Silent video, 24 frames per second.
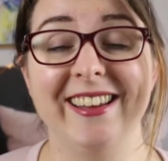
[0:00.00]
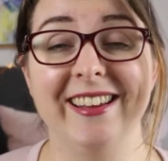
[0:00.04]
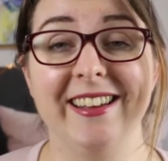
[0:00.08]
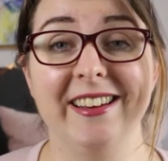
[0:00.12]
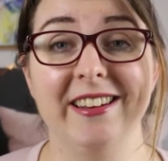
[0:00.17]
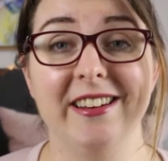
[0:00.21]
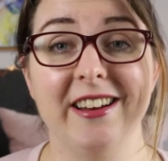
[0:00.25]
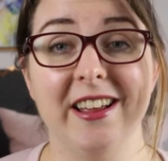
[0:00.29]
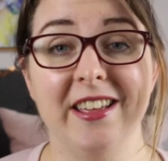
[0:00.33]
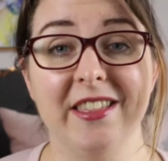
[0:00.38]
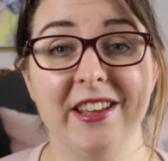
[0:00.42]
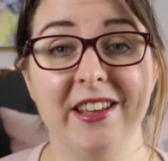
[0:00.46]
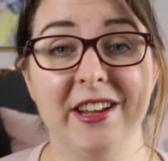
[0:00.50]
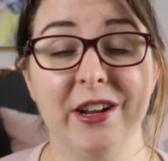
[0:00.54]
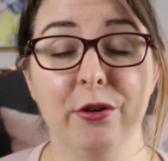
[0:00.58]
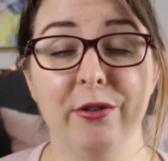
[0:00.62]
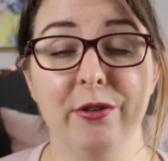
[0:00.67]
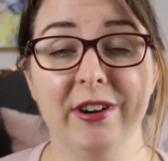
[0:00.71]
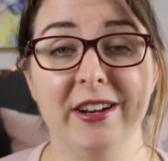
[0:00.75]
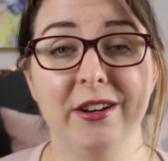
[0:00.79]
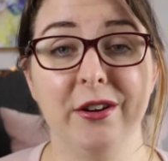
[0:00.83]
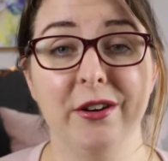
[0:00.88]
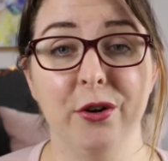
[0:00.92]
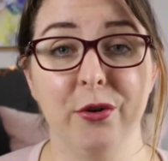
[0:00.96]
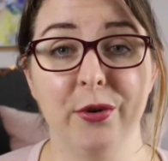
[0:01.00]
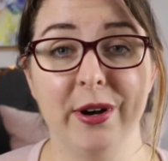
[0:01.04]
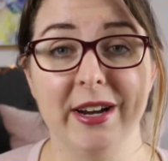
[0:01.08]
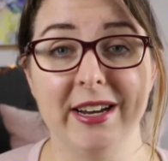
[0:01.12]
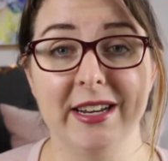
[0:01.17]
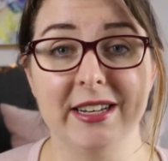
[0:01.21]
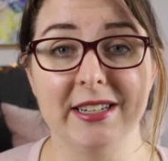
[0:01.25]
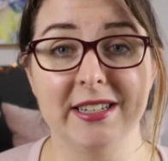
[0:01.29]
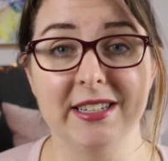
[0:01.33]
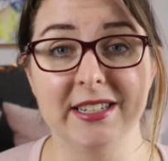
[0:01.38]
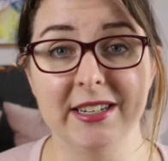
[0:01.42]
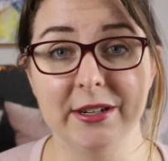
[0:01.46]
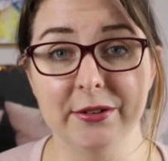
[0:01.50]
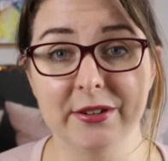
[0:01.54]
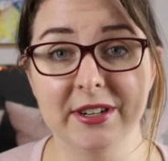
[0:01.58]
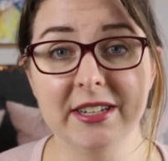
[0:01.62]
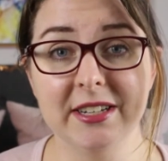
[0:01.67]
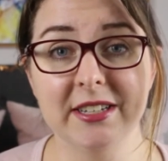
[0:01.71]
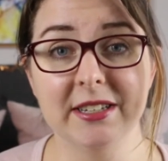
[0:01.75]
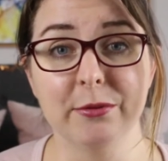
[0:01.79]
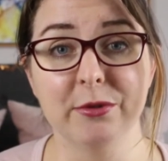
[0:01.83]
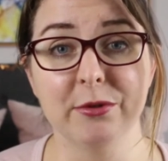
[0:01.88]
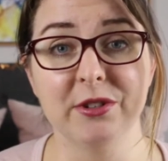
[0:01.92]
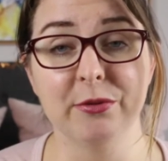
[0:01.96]
in the Green Creek
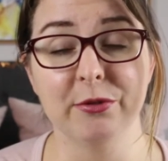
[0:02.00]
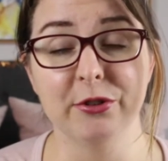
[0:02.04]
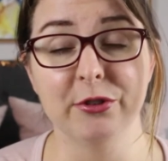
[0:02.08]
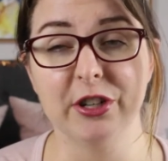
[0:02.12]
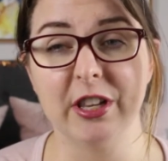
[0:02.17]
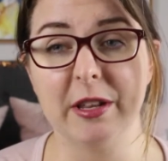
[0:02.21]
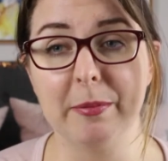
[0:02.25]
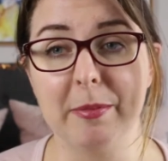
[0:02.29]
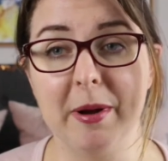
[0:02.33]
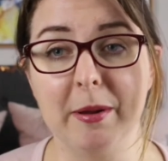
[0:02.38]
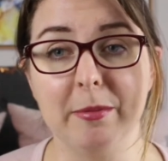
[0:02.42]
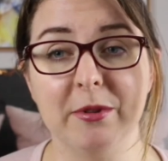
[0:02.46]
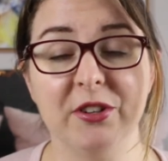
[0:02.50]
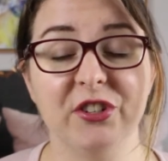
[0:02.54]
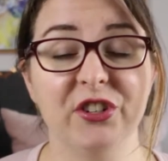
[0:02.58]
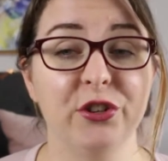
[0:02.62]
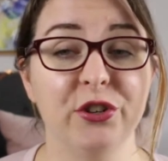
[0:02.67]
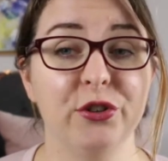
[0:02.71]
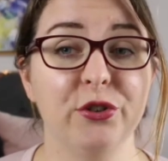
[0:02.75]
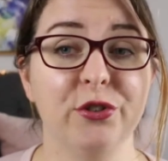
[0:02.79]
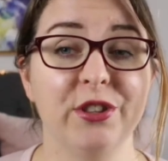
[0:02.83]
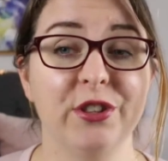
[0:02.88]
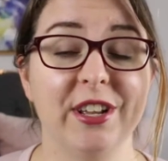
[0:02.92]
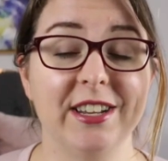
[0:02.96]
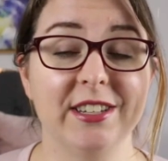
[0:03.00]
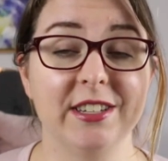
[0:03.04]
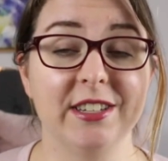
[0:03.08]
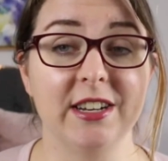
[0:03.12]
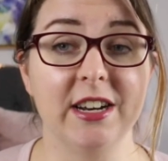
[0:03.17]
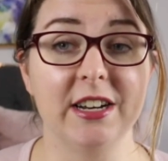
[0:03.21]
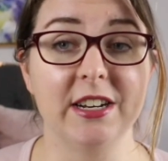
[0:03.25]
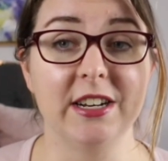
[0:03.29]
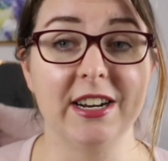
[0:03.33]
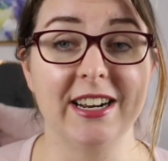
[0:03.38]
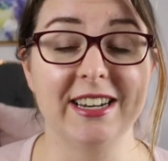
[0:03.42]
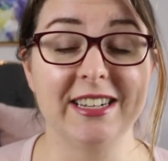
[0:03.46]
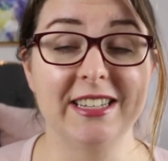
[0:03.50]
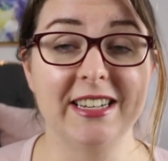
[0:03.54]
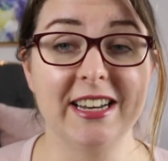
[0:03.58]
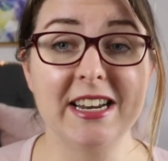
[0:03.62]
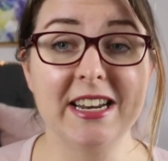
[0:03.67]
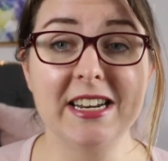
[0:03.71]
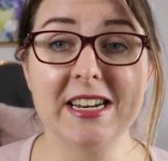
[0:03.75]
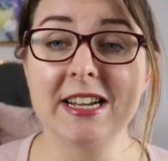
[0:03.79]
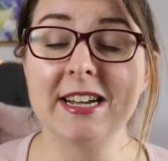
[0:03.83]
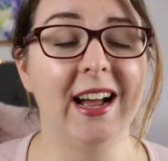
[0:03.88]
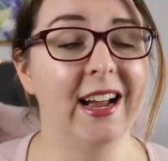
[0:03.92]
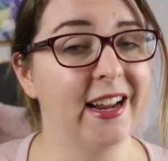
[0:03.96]
series. It was originally published in
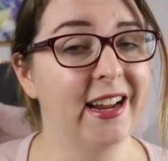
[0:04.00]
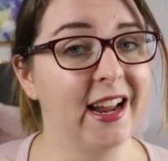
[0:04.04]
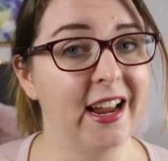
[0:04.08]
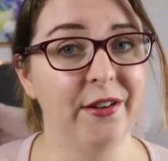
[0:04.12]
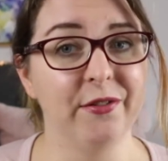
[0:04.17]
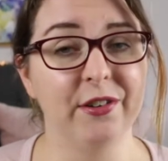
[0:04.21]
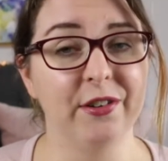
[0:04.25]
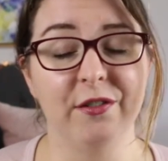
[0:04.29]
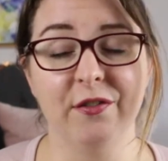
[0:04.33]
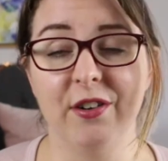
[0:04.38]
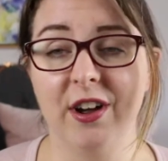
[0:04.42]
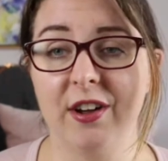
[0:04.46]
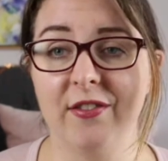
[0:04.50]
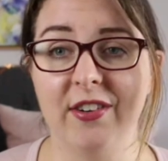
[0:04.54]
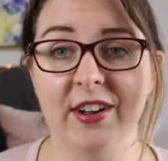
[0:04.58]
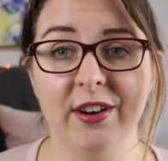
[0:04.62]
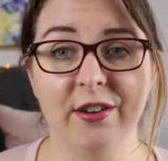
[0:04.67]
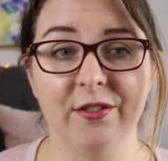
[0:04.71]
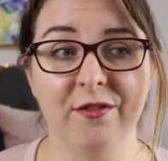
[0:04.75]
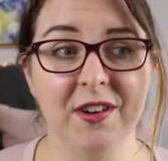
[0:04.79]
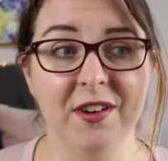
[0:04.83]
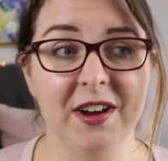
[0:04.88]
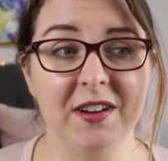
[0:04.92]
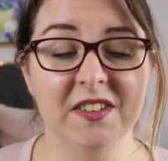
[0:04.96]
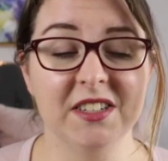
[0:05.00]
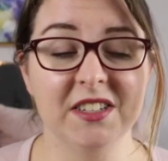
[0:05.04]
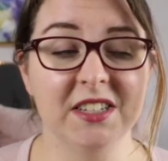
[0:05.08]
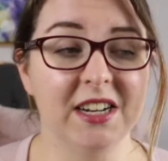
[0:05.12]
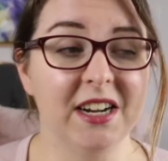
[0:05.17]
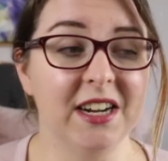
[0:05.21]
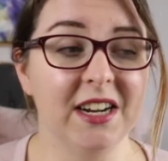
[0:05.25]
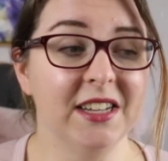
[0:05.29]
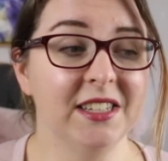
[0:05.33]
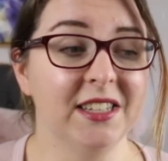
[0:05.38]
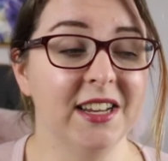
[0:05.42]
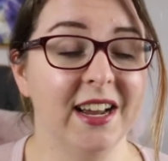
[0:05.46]
2019. I gave it 5 out of 5 stars.